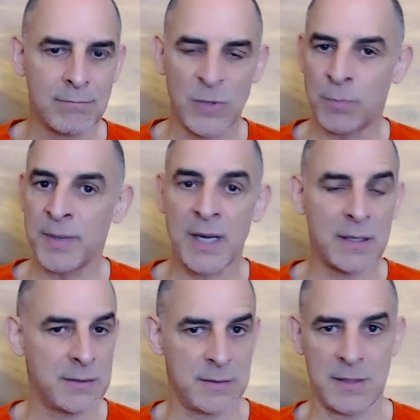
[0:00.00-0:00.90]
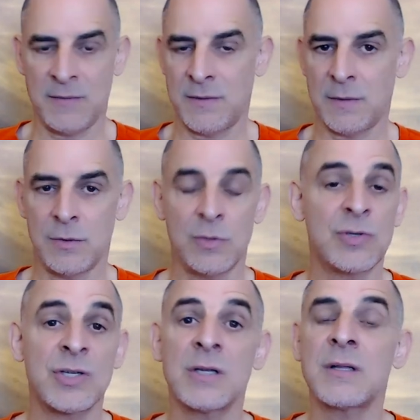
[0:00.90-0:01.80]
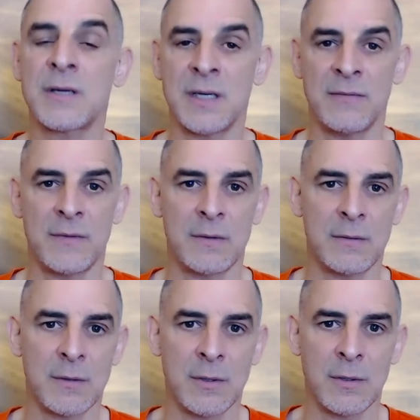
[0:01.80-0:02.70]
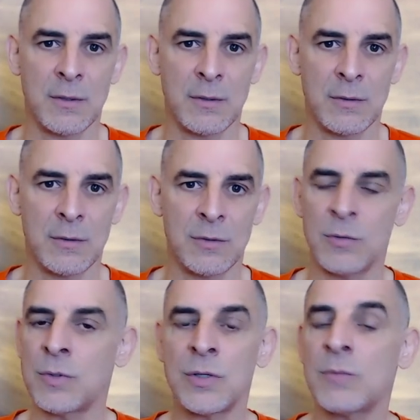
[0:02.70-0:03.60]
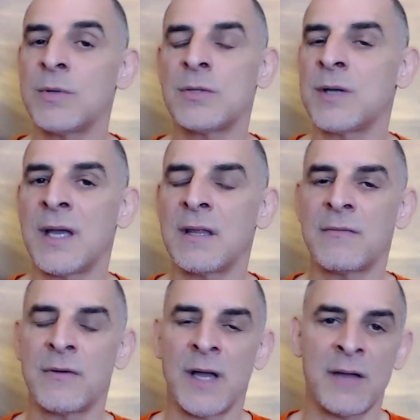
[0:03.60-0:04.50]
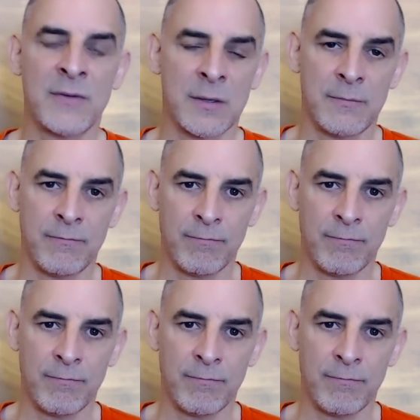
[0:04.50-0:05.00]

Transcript: Your parents even, your children even. You will not be together forever.